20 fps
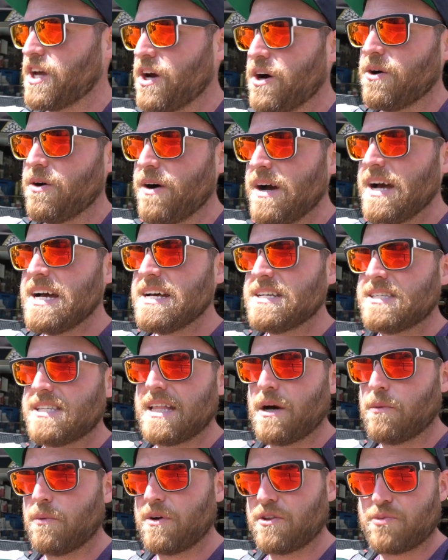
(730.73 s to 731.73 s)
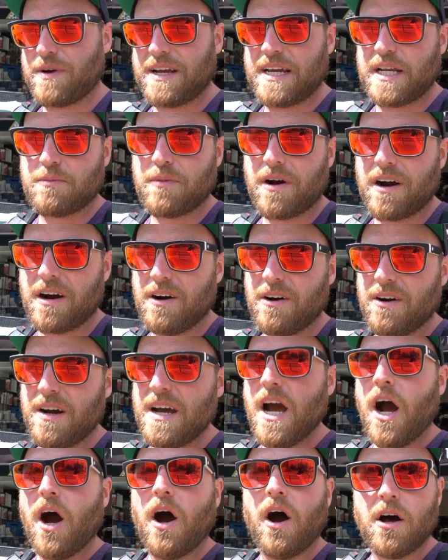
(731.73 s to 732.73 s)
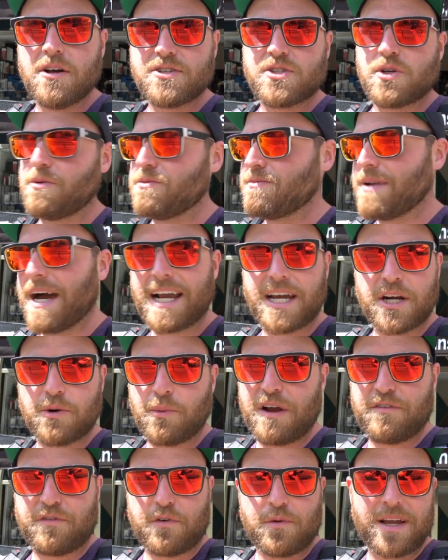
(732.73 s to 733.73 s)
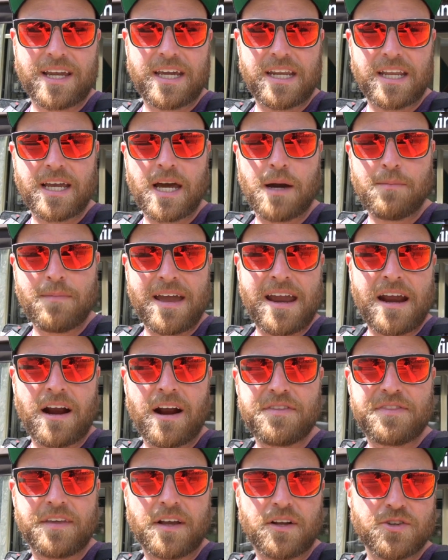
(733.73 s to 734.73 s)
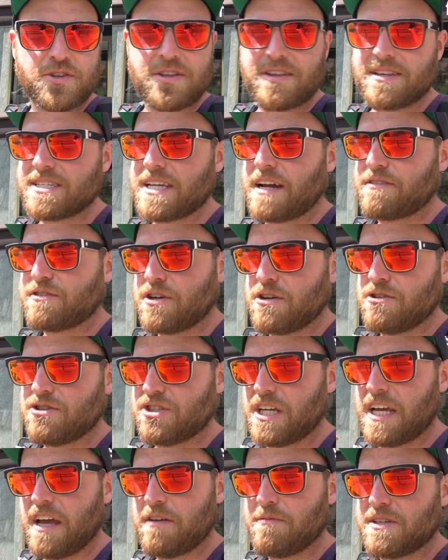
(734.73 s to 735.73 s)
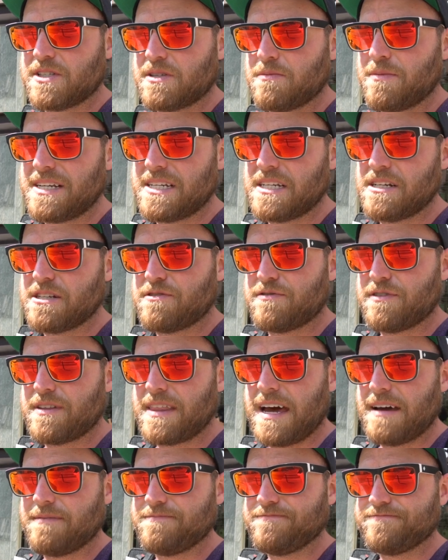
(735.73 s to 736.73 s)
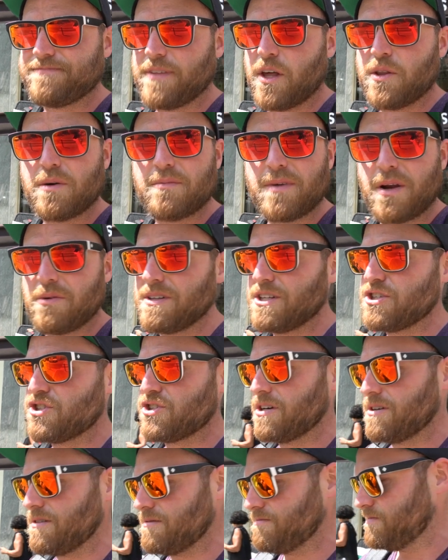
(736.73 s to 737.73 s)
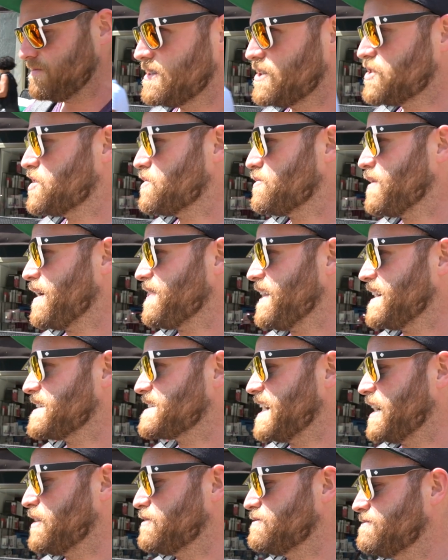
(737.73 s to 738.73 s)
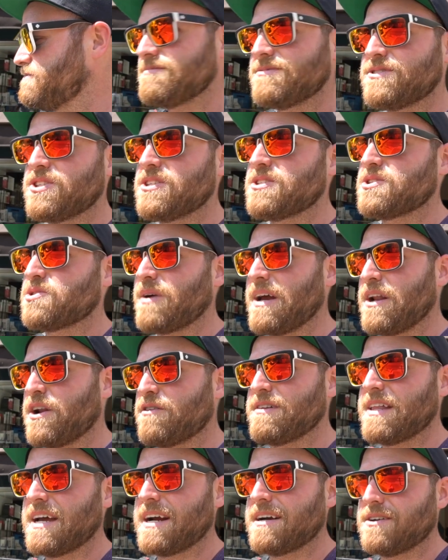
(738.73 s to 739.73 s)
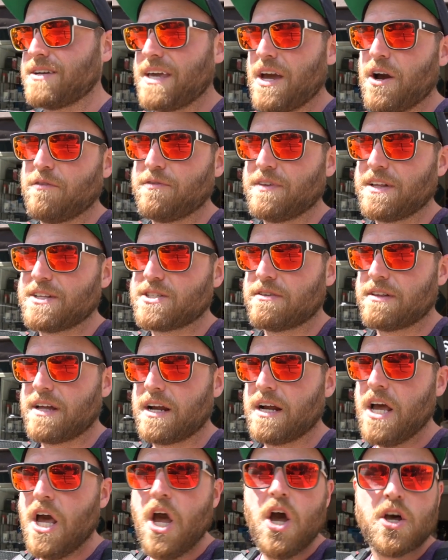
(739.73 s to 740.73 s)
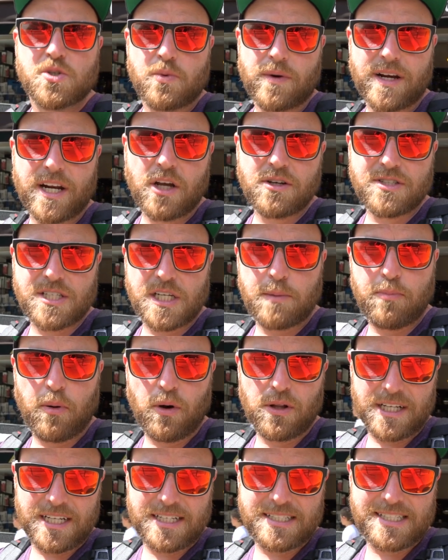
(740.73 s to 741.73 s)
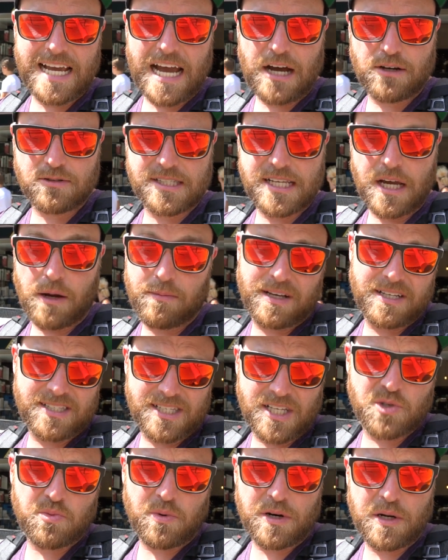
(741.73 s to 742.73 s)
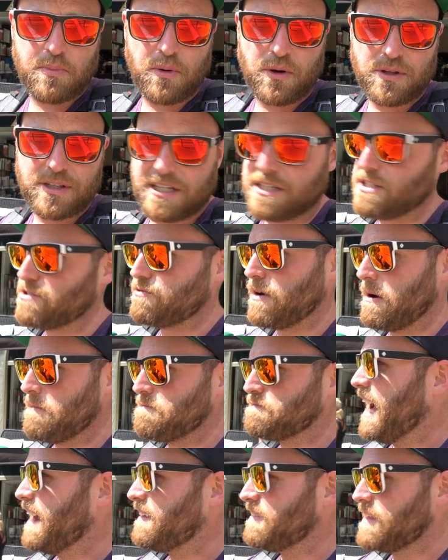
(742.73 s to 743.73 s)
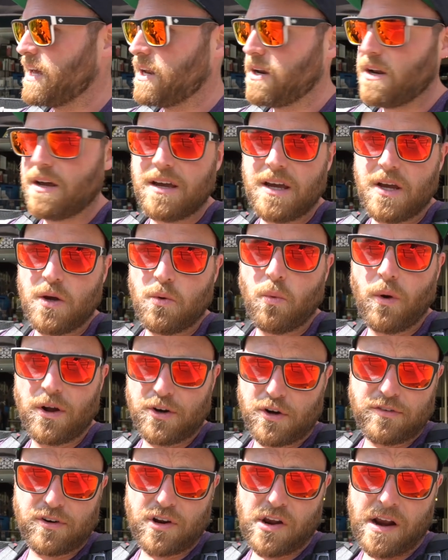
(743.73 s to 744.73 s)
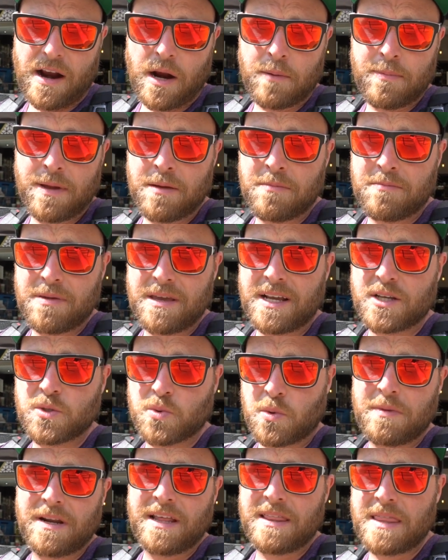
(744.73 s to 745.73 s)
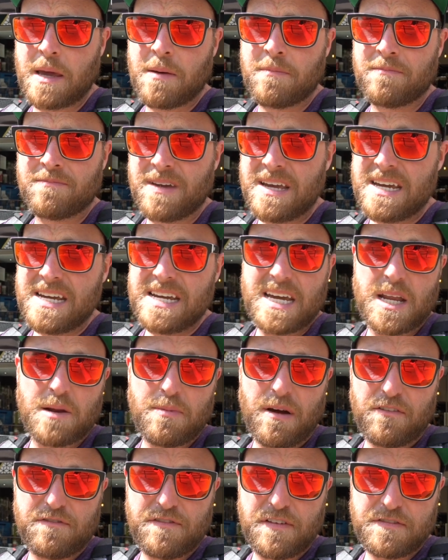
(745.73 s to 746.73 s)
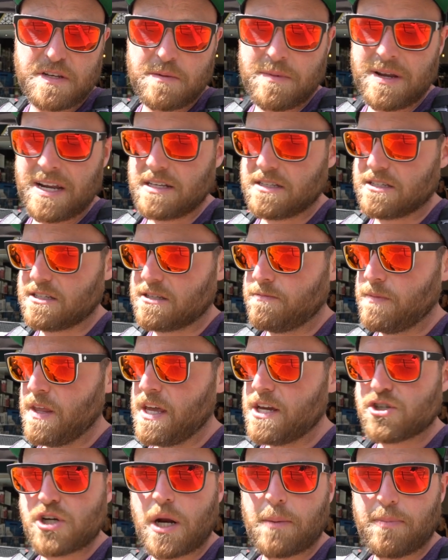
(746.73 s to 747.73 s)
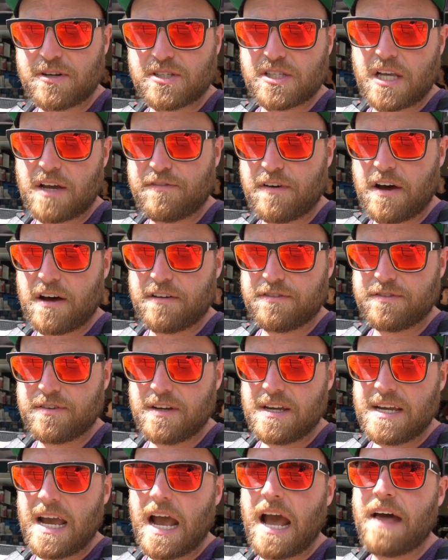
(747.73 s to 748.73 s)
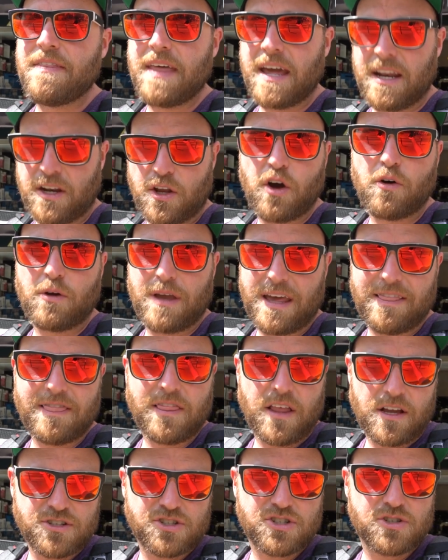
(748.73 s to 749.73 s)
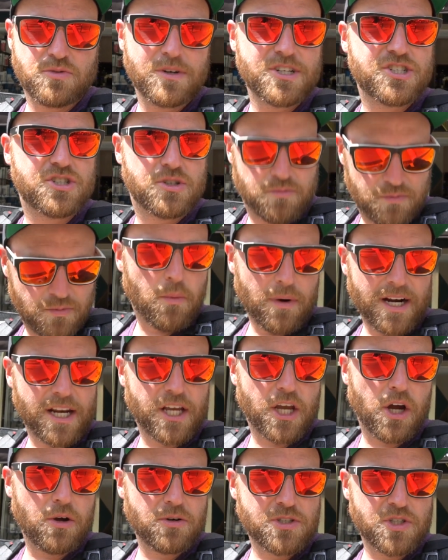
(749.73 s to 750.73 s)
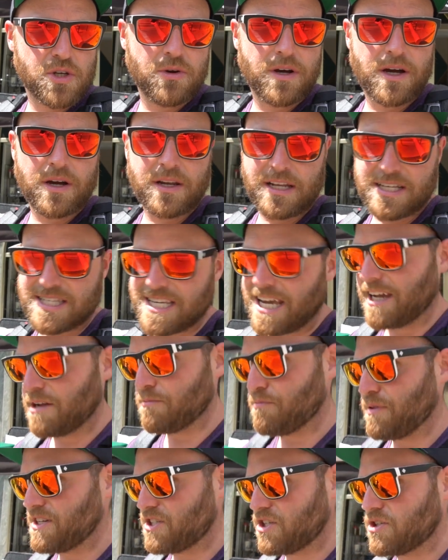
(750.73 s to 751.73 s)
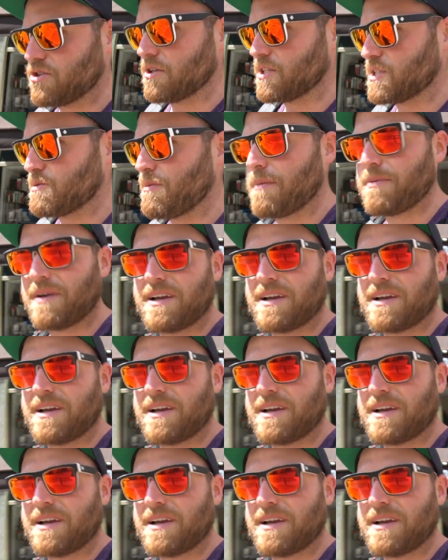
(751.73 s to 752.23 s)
go see that with Ricky tomorrow. Also, not going to wait for Ricky to cut my hair. I think I'll do that this afternoon. She gave me some ideas for that. Although I'm not really sure. Did she write that down? It's She's right, over, there. there. Okay, yeah. hopefully it's over there. Yeah. So we're going to go see Napoleon's house now because this is where Napoleon's from. And then wander over to Airbnb because we're meeting them in about 50 minutes, drop our stuff off, and then go get lunch, which we're gonna go to an Italian place she told us about